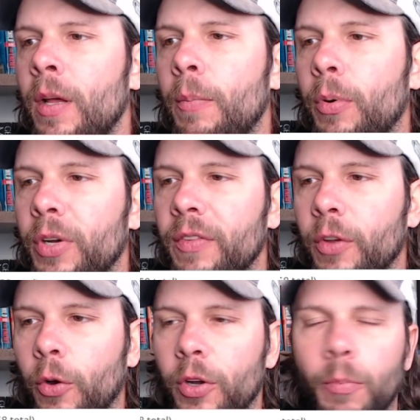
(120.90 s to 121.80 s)
believe they're
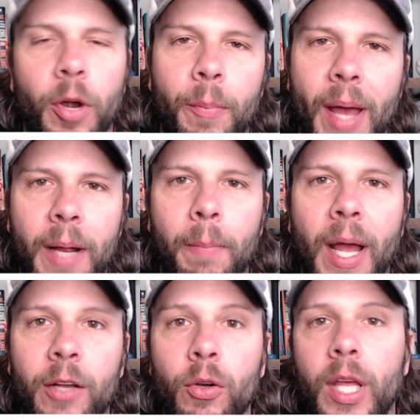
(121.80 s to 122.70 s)
going to bring back
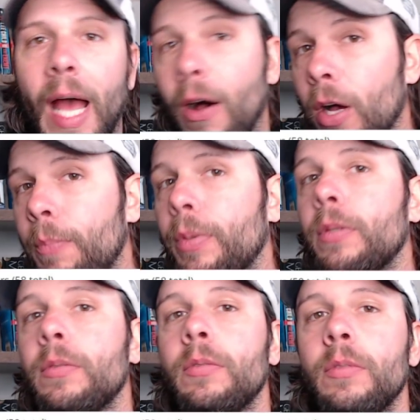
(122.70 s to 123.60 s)
Michael Gallup,
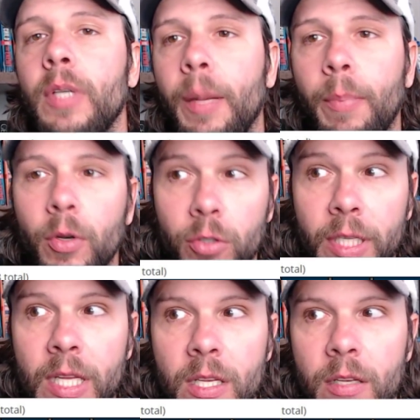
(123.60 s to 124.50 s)
and I
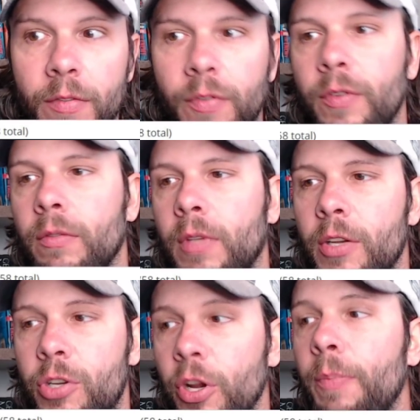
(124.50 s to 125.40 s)
believe they
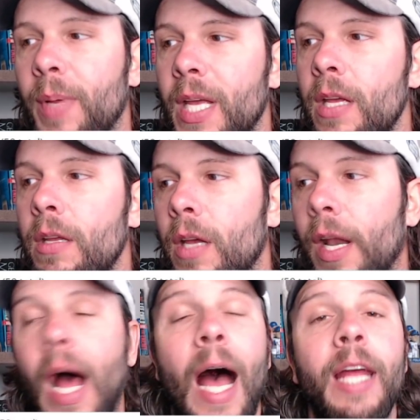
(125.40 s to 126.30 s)
should be,
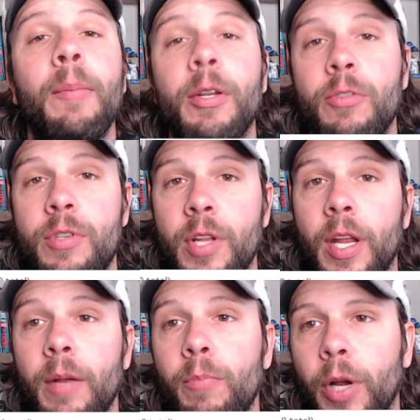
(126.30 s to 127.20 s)
and I am interested
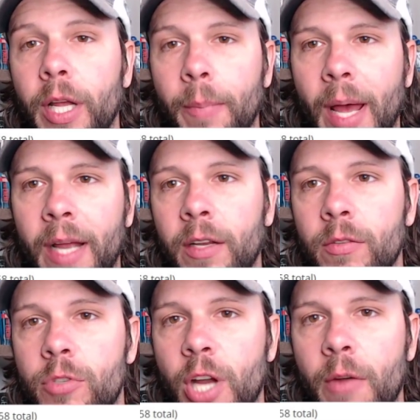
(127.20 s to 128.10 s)
in, bringing back
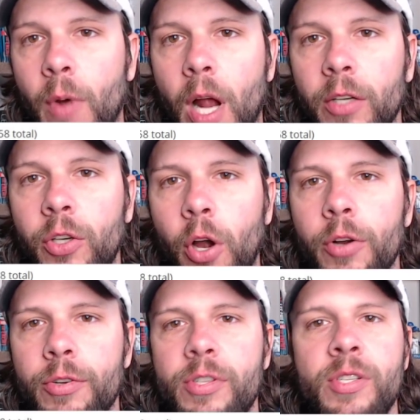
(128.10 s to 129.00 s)
Jayron
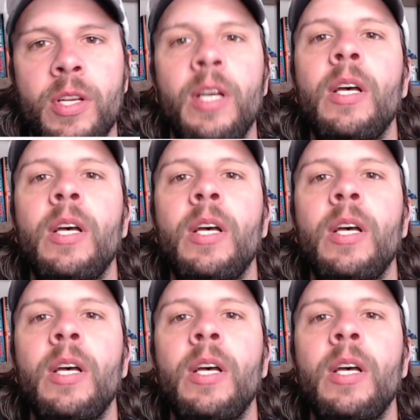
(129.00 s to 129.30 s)
Kearse.